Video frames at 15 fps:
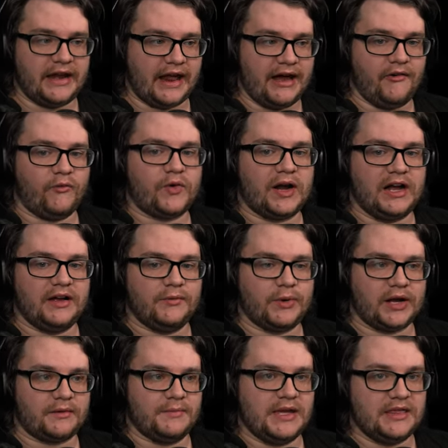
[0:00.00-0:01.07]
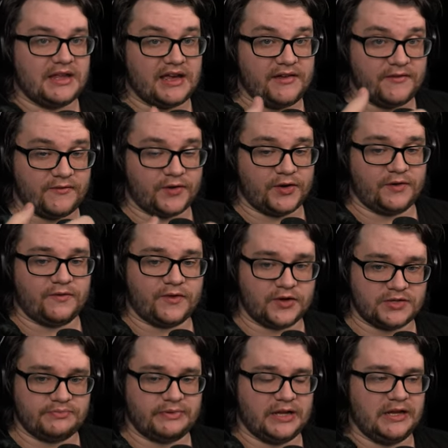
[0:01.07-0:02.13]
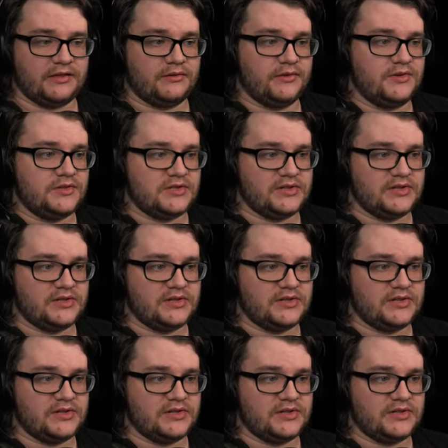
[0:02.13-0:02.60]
However, I recommend that you for your first playthroughs,